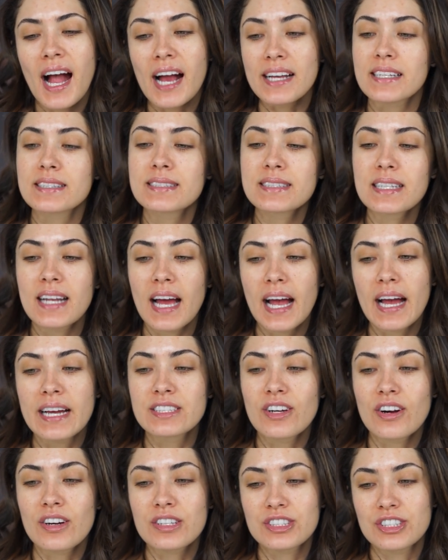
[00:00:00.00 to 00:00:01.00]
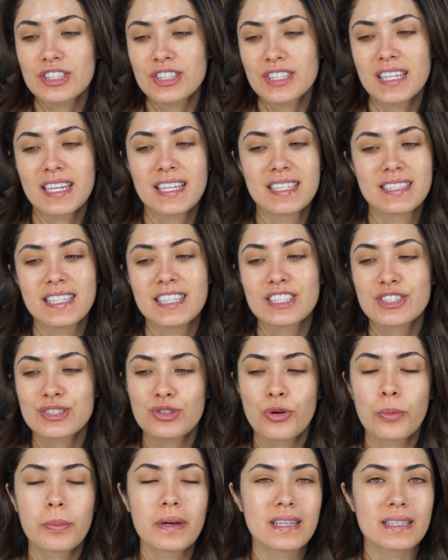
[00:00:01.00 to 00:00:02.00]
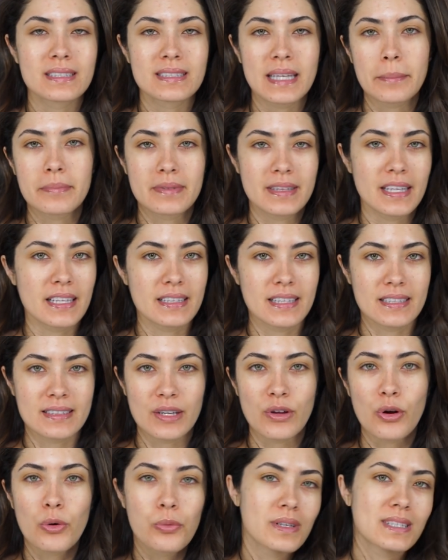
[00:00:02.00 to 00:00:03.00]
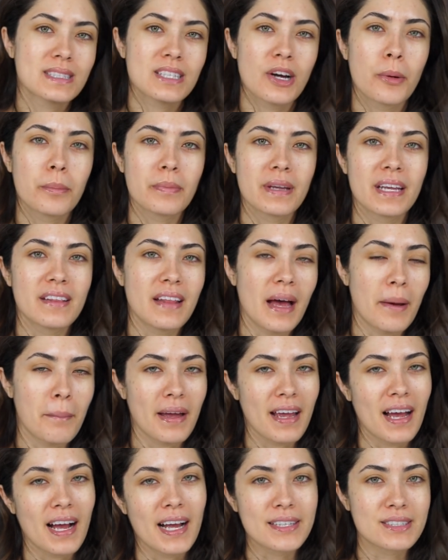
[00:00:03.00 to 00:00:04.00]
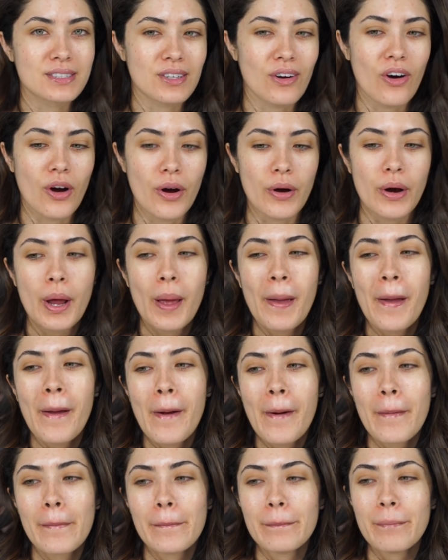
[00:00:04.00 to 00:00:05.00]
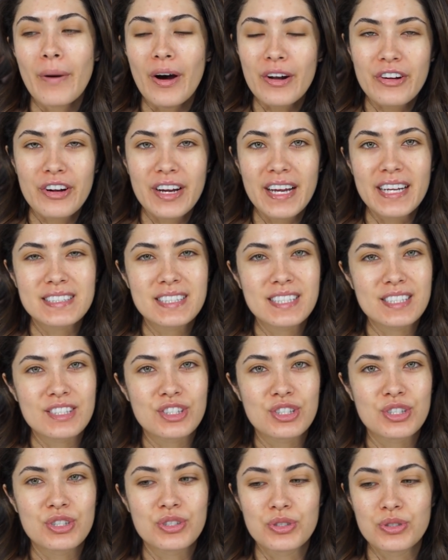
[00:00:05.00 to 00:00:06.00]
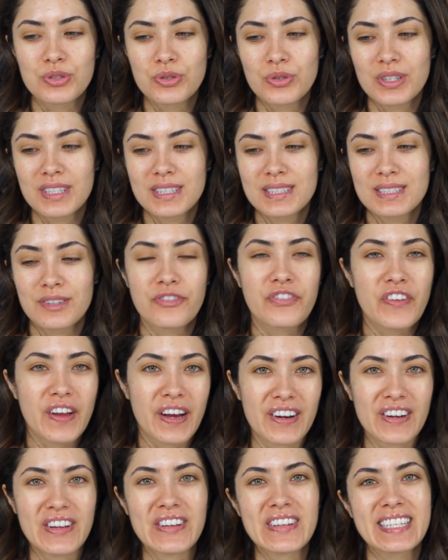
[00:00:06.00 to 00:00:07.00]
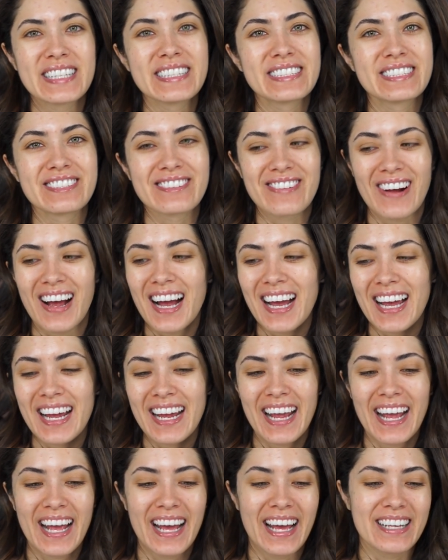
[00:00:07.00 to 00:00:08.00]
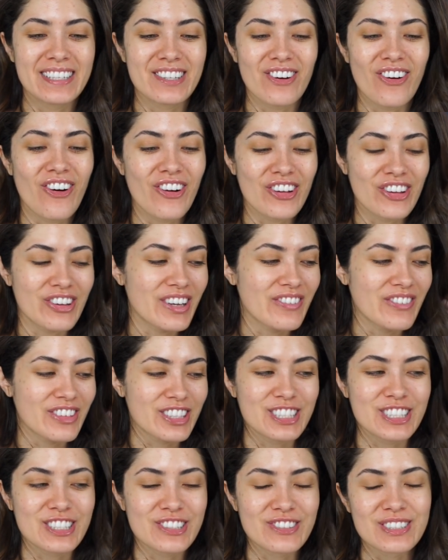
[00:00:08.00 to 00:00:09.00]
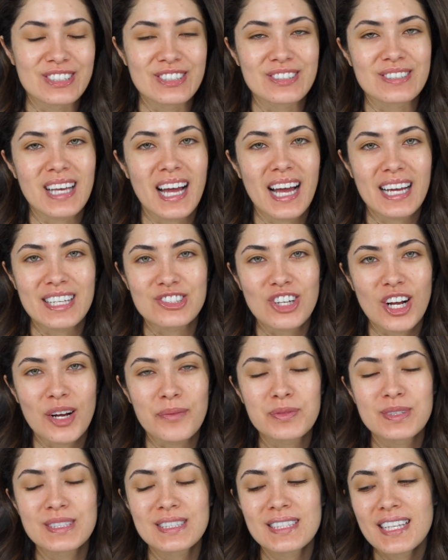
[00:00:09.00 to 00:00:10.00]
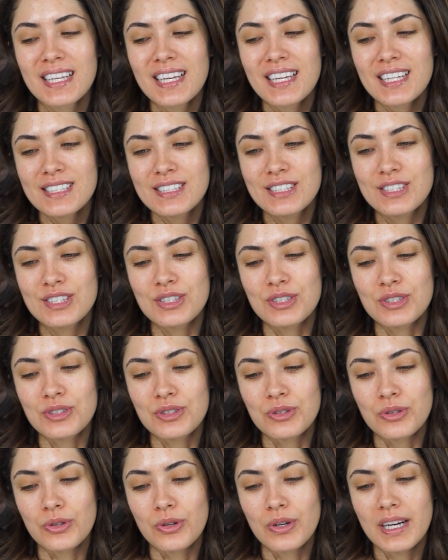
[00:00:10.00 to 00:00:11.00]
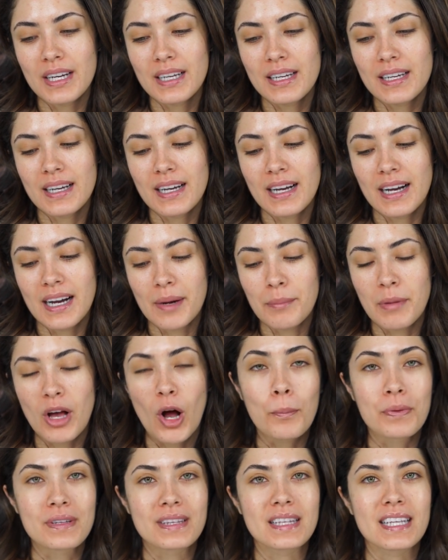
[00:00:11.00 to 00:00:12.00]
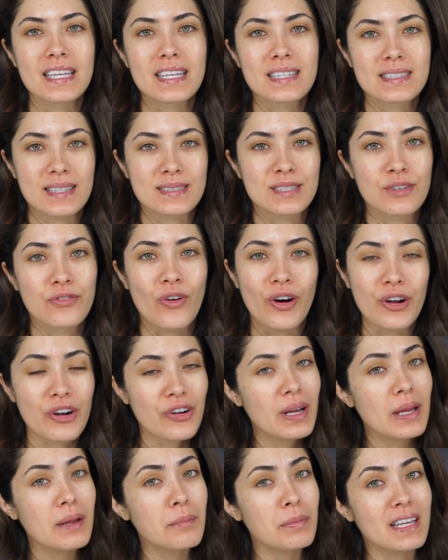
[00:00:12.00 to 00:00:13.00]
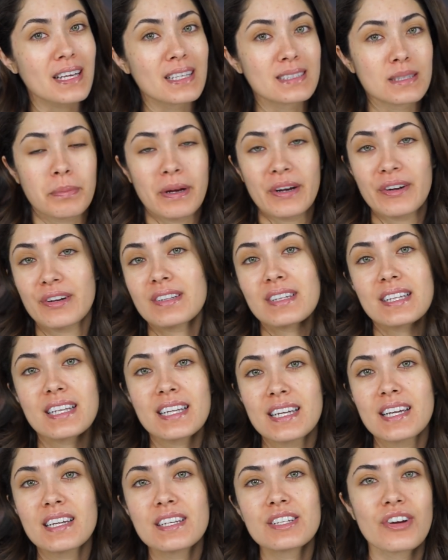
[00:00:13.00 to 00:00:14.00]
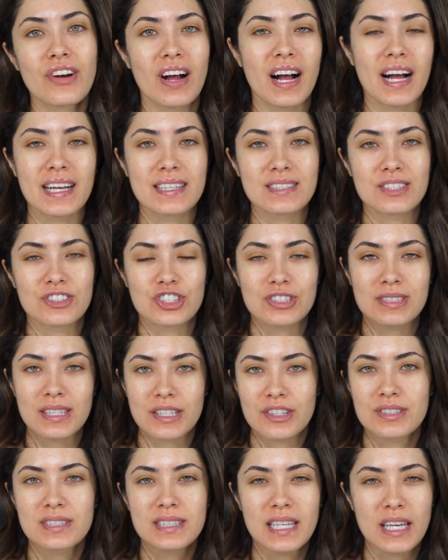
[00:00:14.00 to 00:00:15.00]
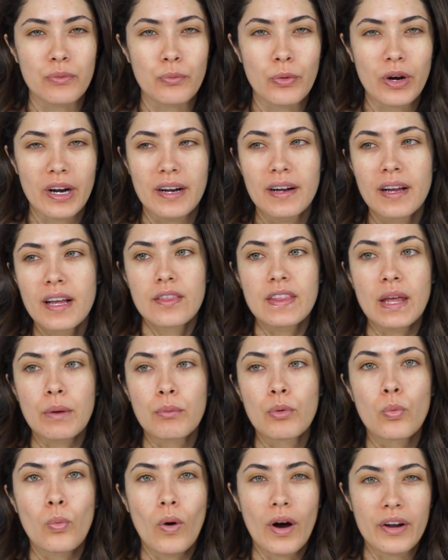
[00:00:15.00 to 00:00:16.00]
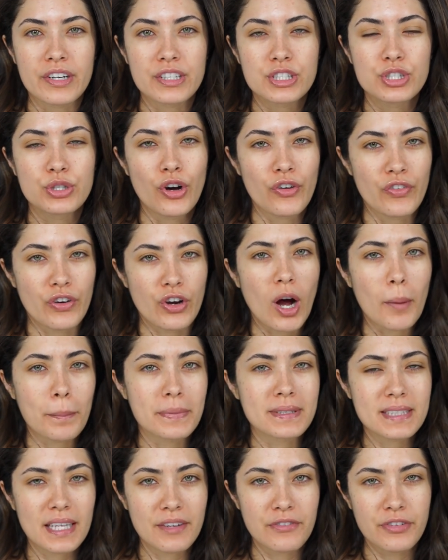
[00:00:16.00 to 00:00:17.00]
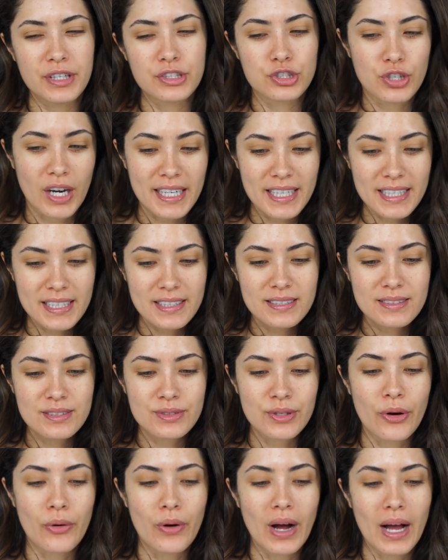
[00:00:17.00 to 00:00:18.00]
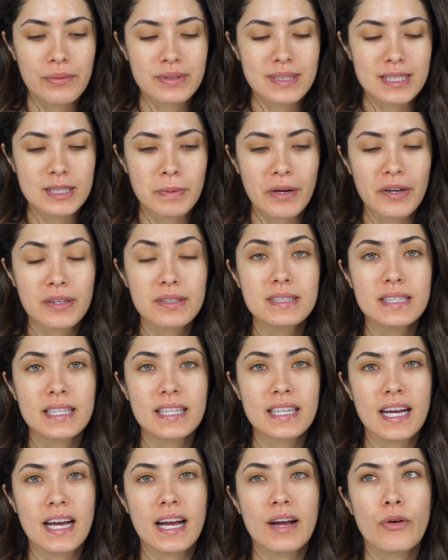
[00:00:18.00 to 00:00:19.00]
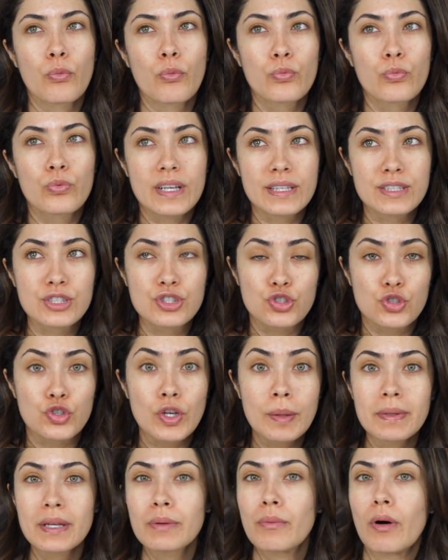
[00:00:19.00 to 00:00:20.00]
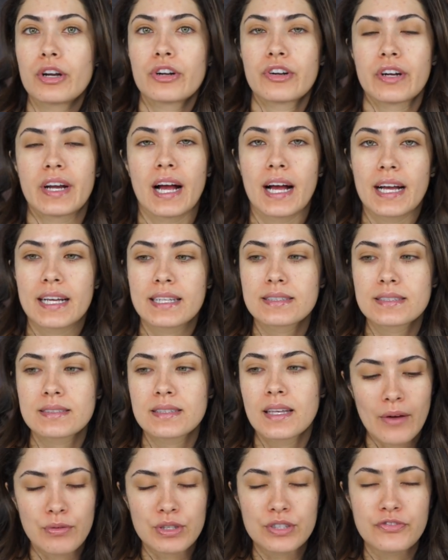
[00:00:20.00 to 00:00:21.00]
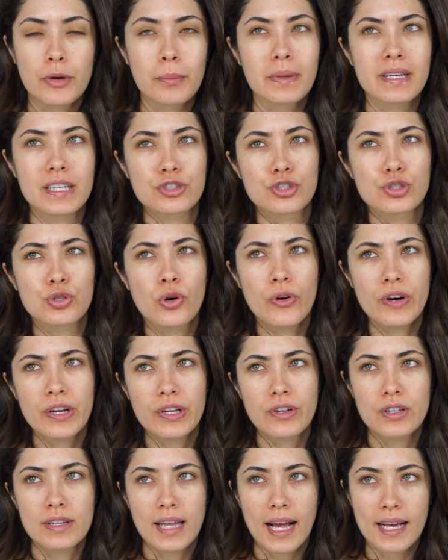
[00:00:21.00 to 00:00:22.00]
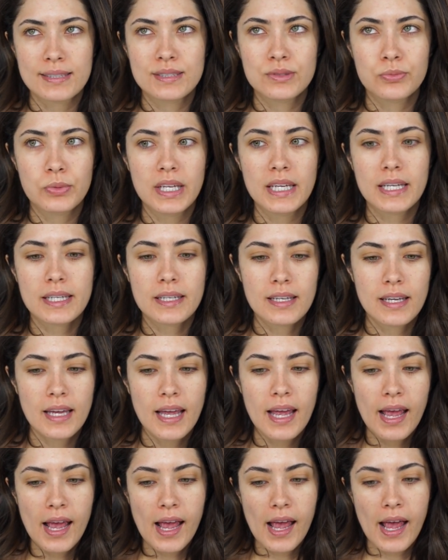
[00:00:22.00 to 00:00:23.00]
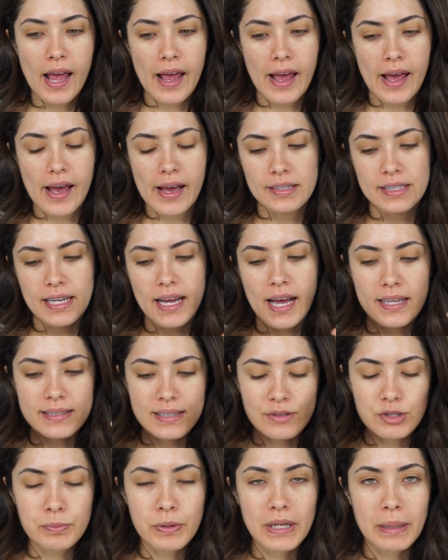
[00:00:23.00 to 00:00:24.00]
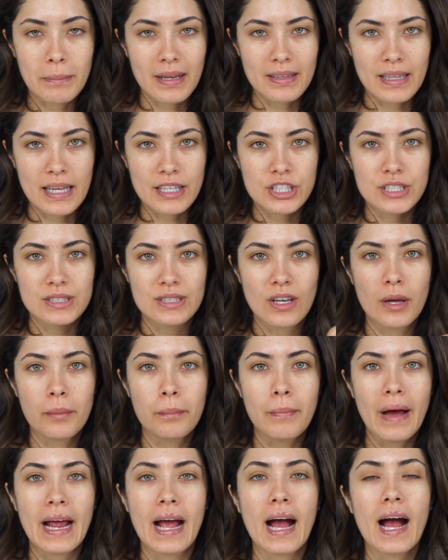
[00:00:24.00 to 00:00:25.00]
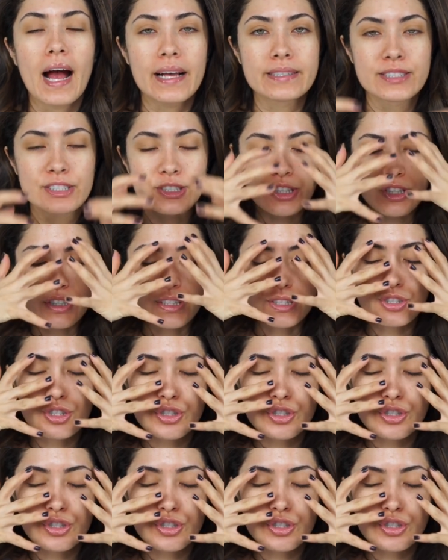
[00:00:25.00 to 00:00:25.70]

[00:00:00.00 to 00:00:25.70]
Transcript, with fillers: I did see an eye doctor and he just told me the same thing that they always tell me that my eyes are moderate to severely dry, and all you can really do is use eye drops to um, help with the excessive watering because apparently your eyes are just like your skin where they will water to overcompensate for the dryness. So I was experiencing extremely watery eyes. I was filming a tutorial last week and as I was putting my lashes on, my eyes just started